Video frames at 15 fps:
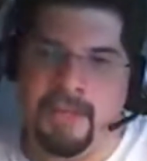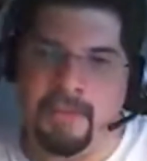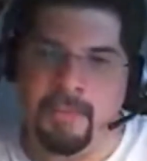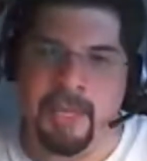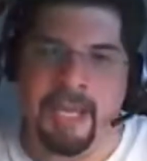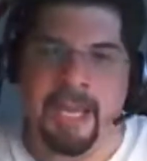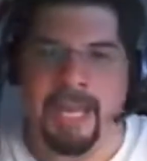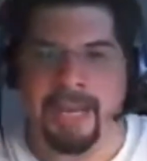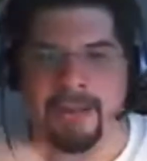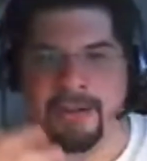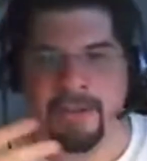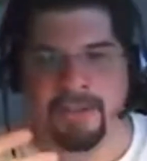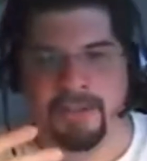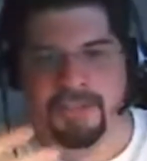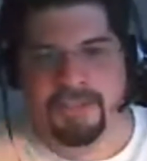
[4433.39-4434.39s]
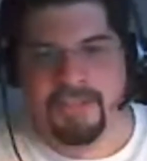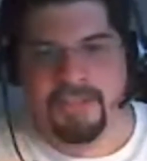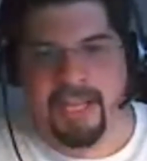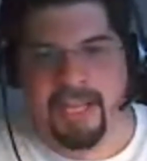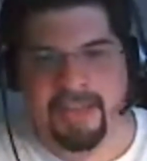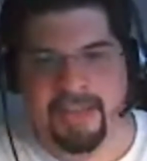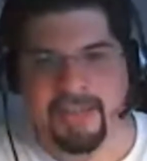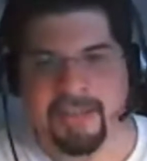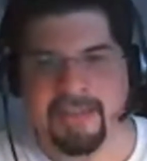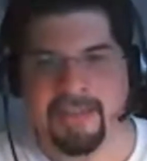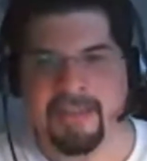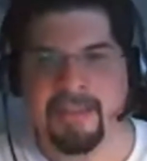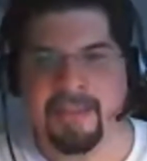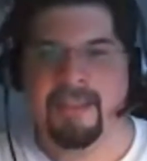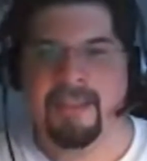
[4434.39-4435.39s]
we had an understanding.
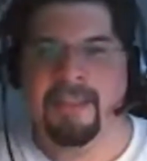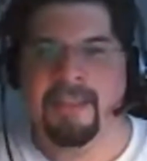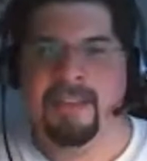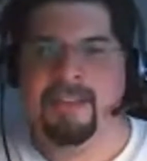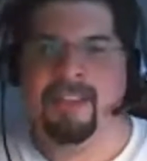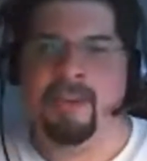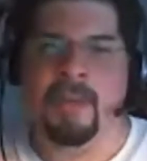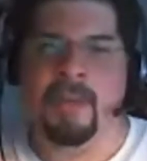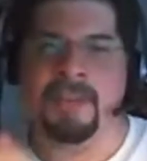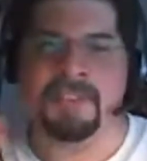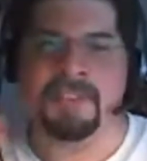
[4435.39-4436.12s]
There was